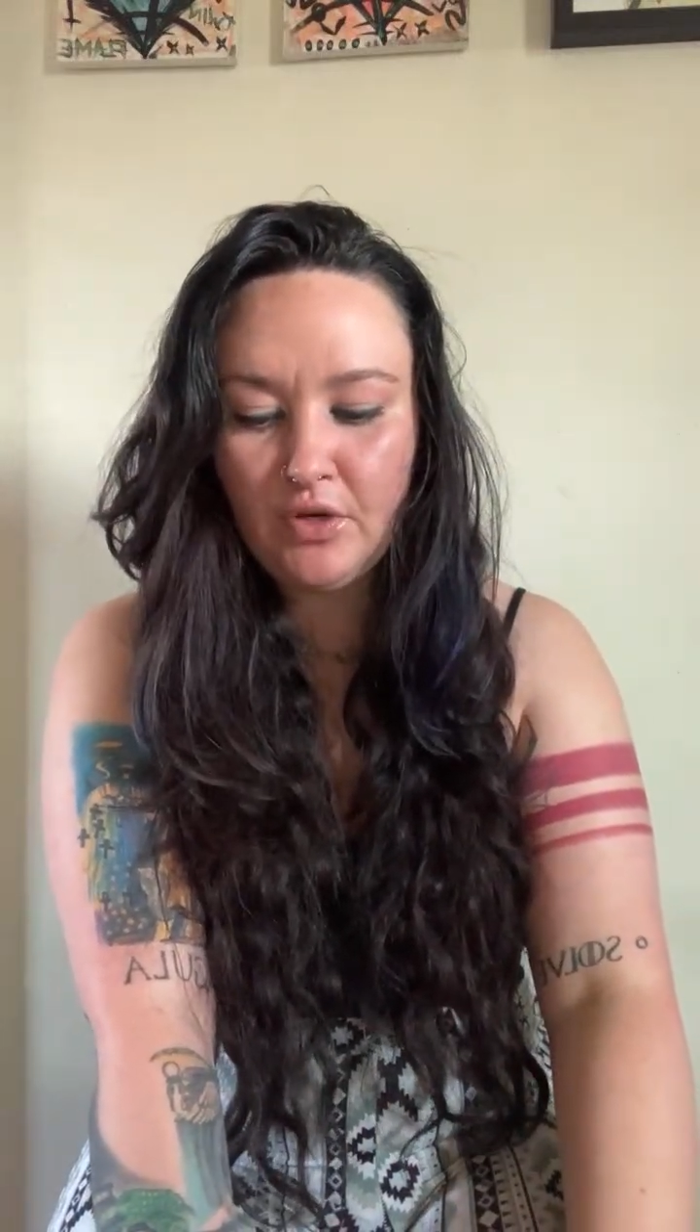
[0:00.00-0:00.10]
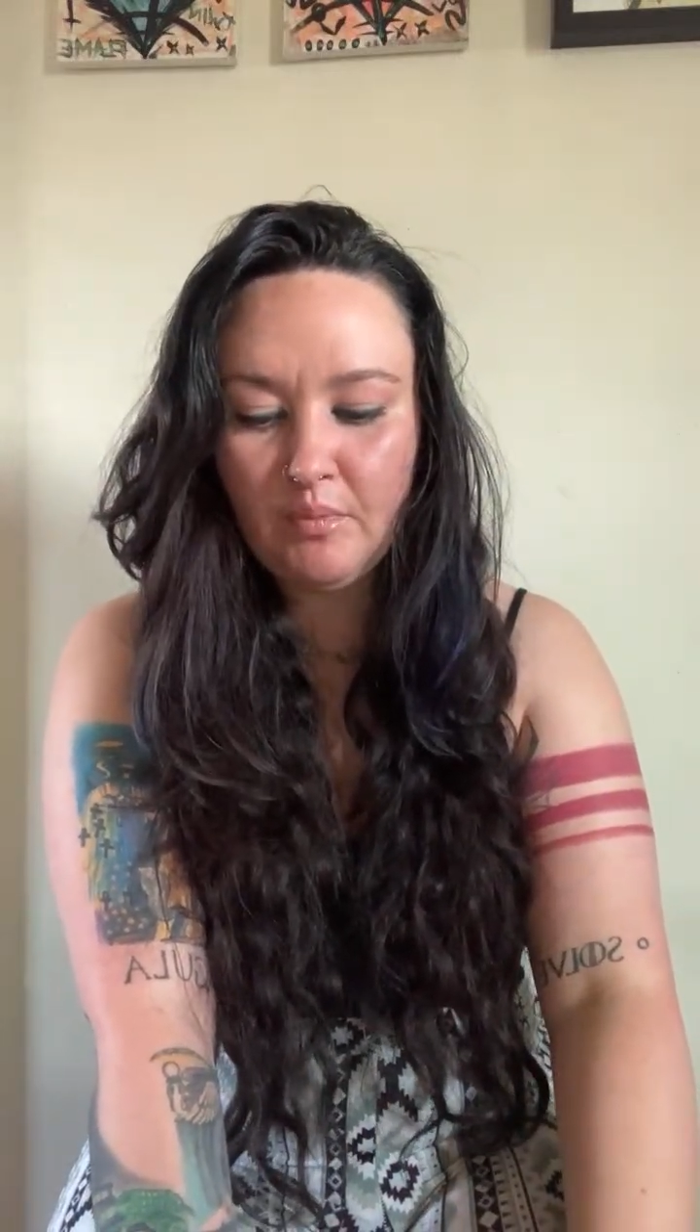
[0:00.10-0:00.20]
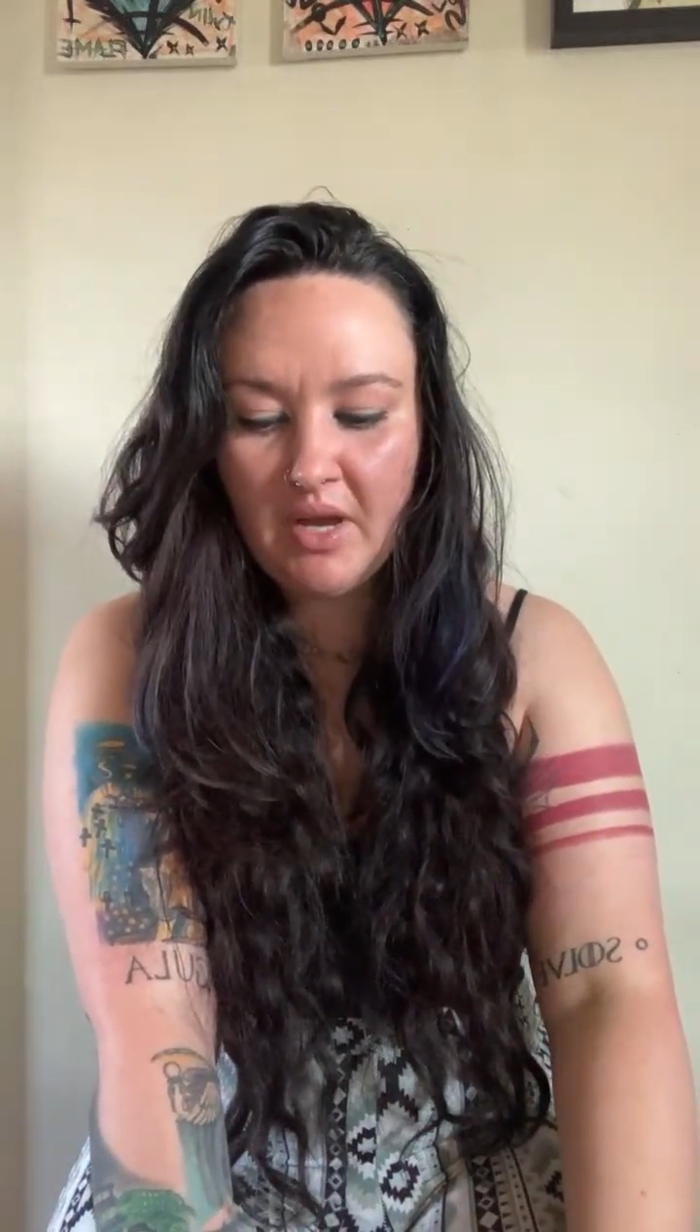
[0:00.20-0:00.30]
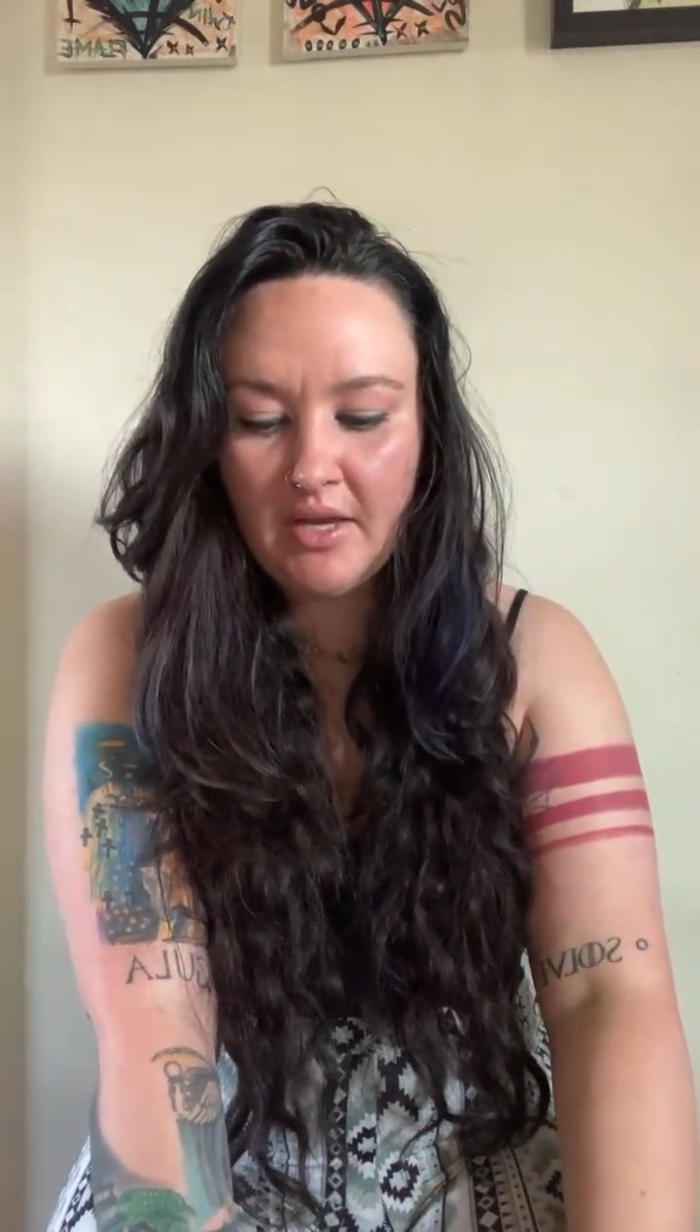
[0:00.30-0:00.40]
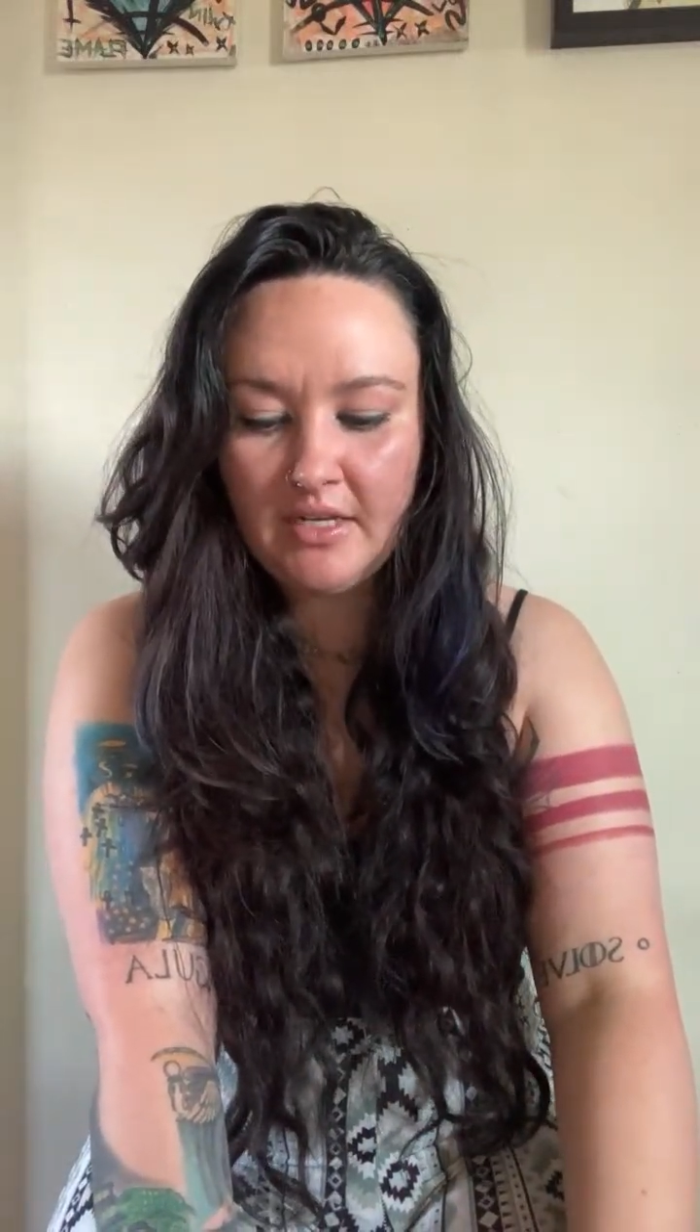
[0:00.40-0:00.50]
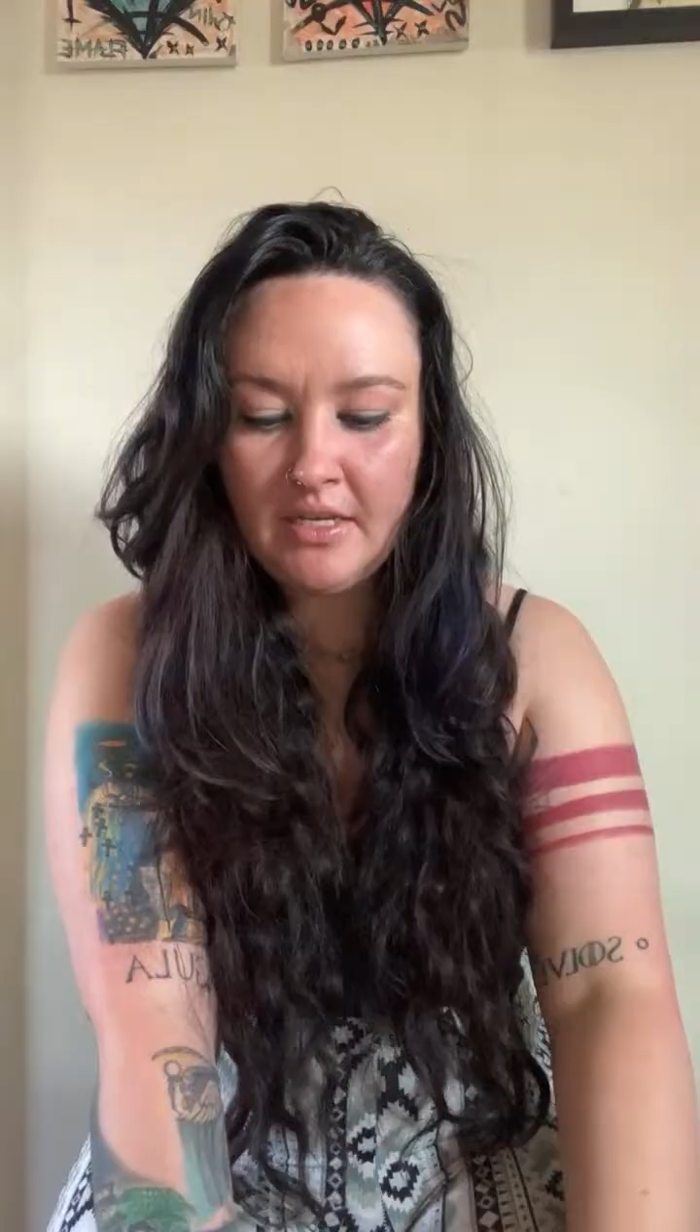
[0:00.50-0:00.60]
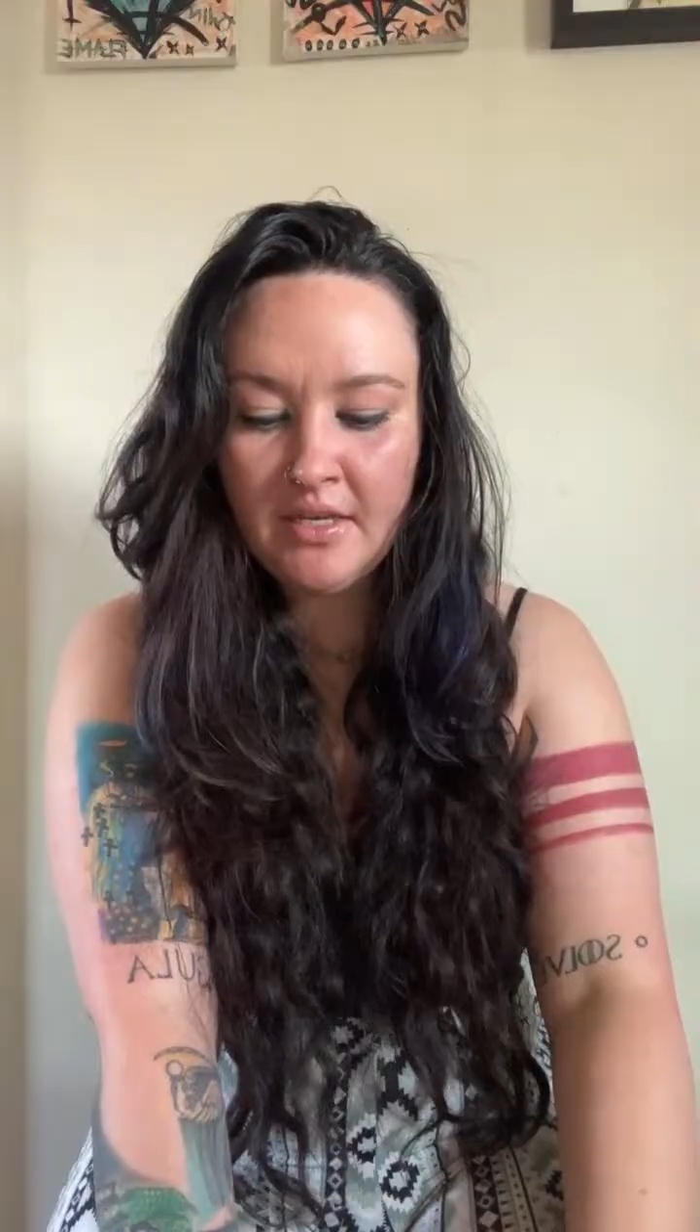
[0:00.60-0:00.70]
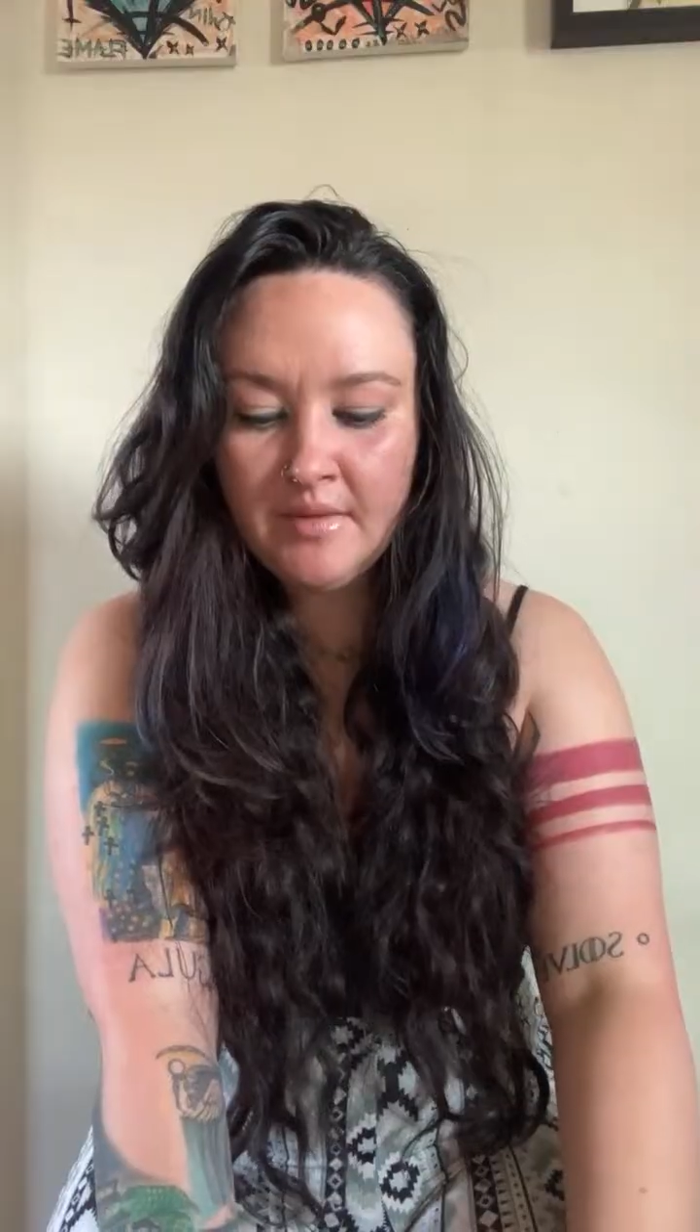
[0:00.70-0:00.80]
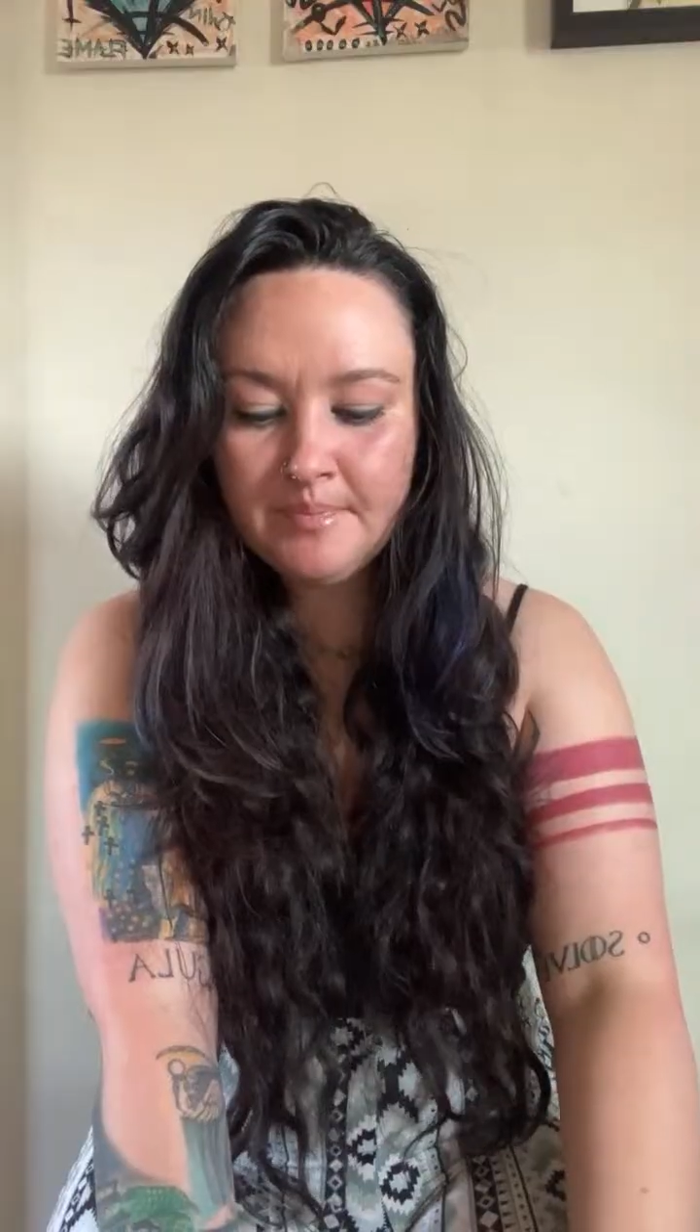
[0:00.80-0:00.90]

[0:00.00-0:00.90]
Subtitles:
your body.